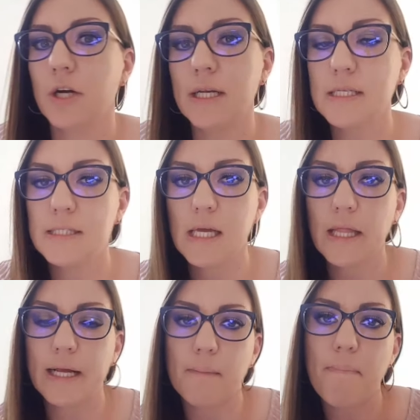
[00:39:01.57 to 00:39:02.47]
And you're going to see
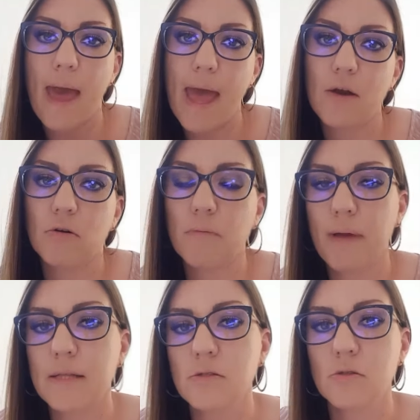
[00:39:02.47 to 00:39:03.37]
like a pen or a
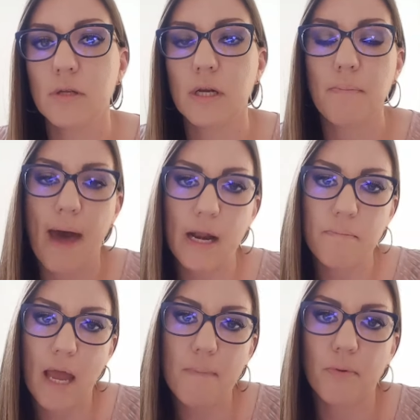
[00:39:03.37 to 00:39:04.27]
pencil and a pad of
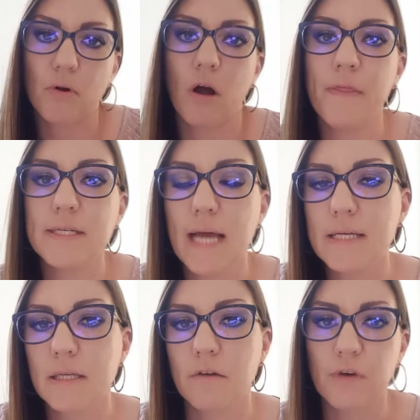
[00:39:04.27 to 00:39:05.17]
paper on the
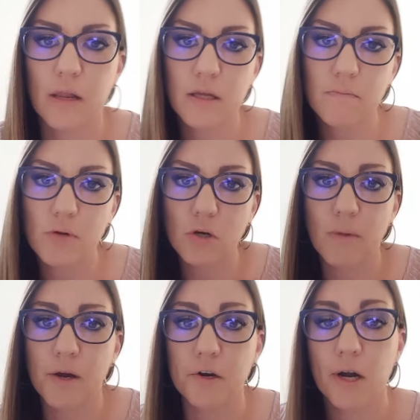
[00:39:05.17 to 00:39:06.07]
desk in front of the computer
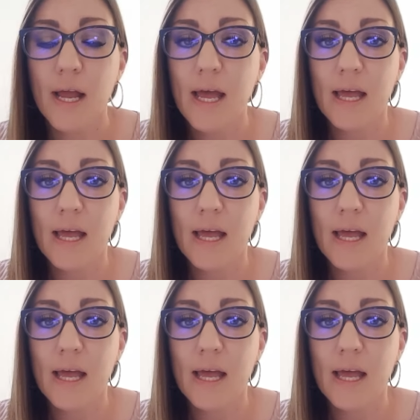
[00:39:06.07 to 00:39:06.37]
monitor.